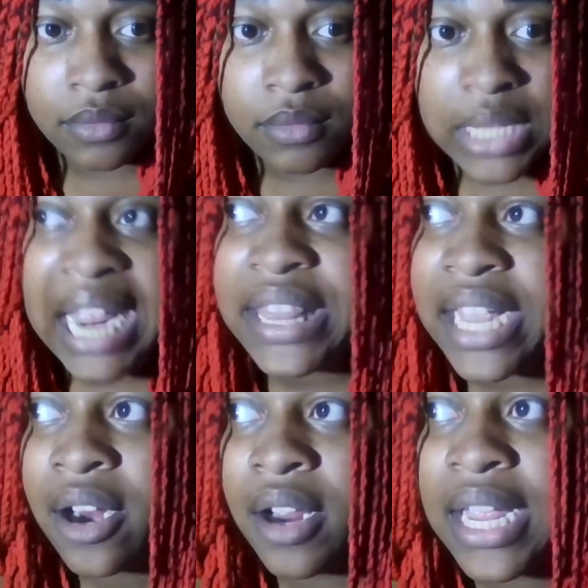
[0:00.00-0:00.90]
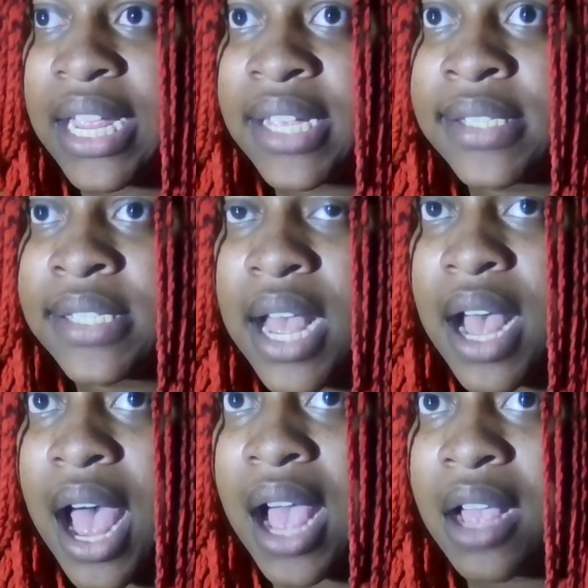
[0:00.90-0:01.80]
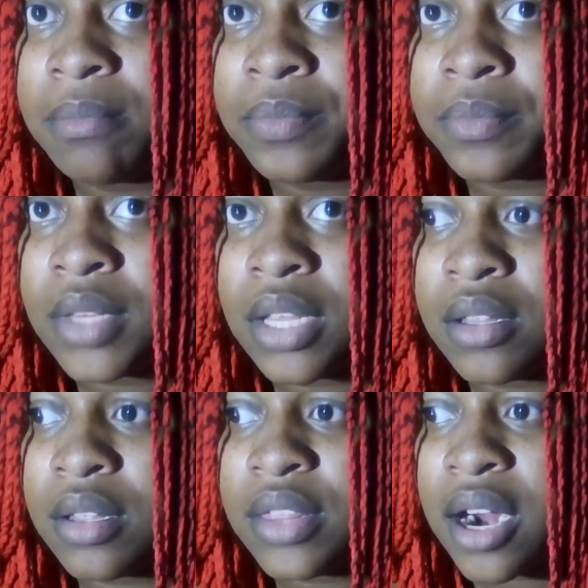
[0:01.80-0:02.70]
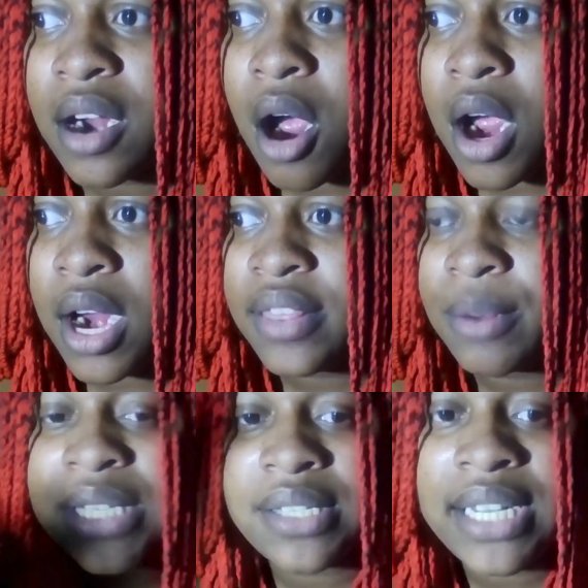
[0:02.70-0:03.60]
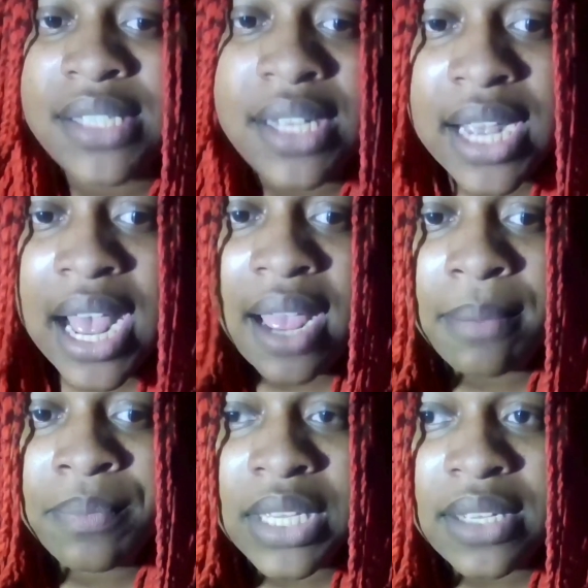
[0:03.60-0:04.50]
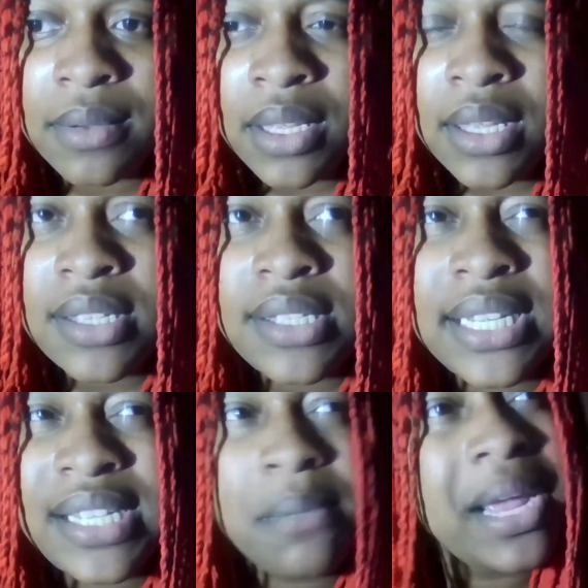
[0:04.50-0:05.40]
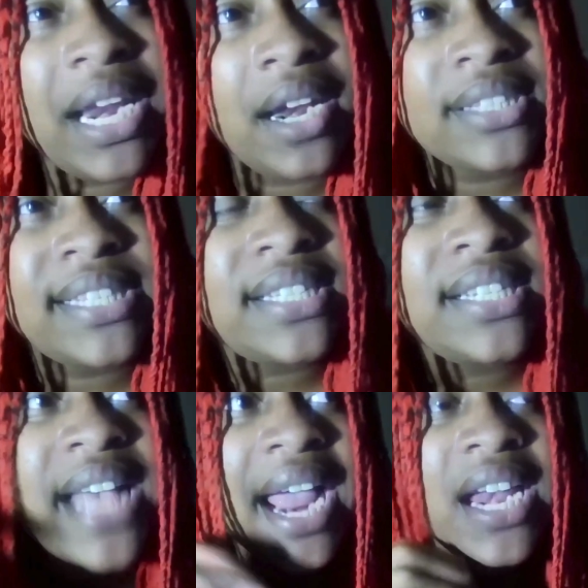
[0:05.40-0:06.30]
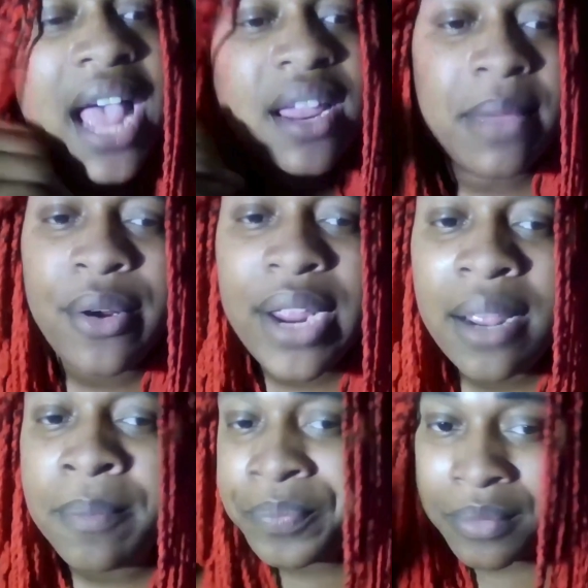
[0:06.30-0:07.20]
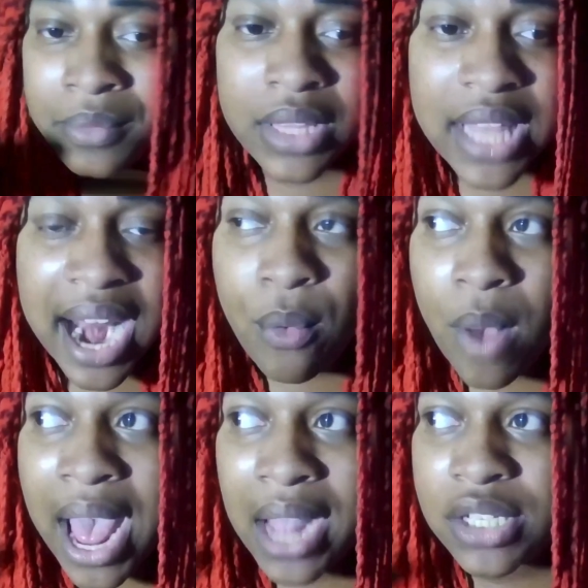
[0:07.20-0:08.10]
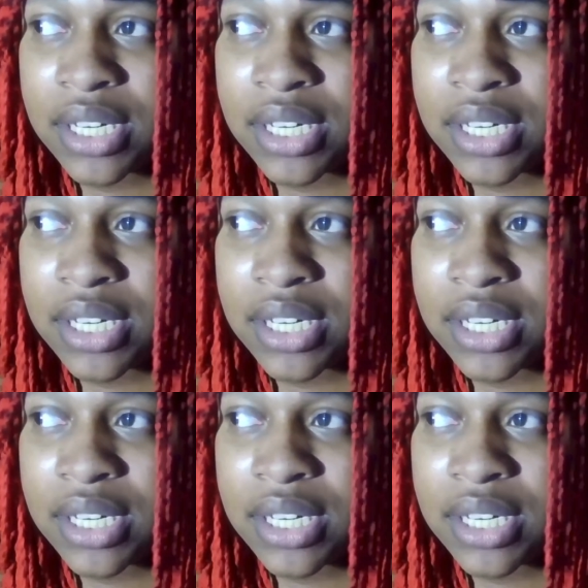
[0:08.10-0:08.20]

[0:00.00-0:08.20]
And there is, there was a 60 minute or 60 second documentary that I watched.